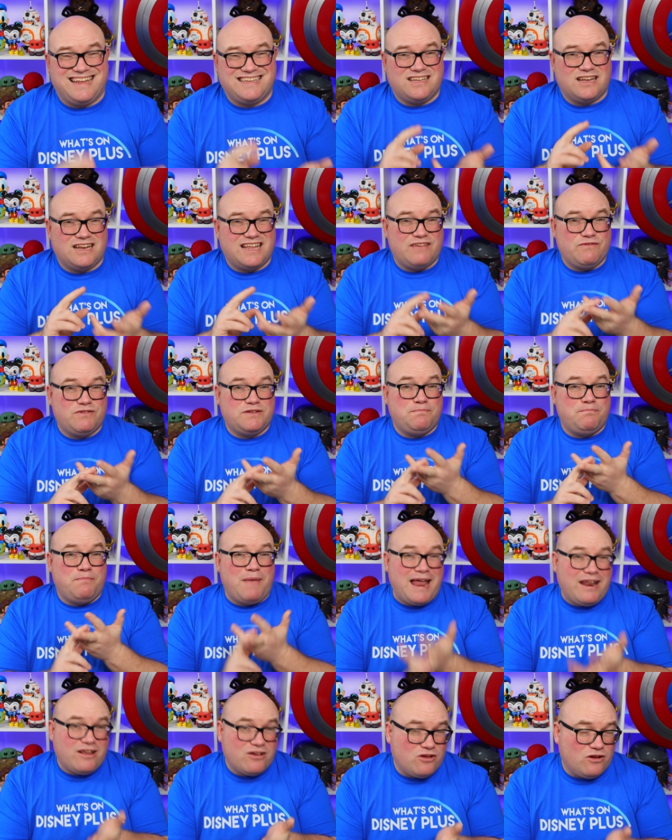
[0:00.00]
It's going to give us
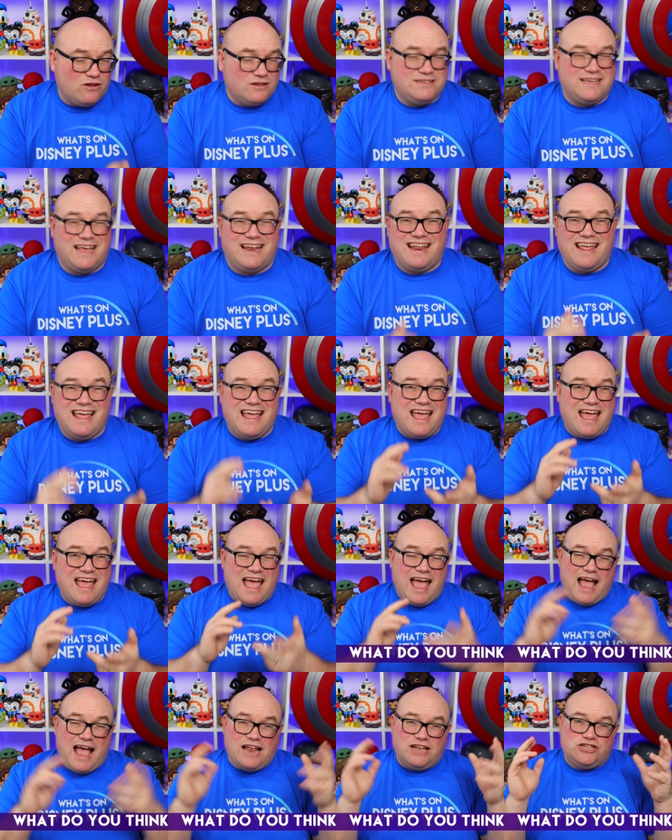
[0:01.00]
better content.
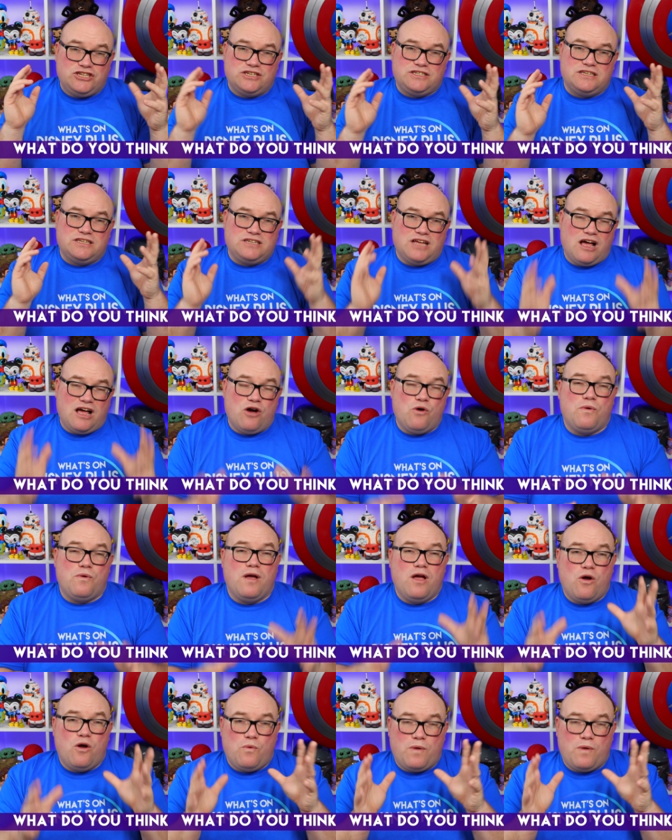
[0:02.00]
And just as a whole,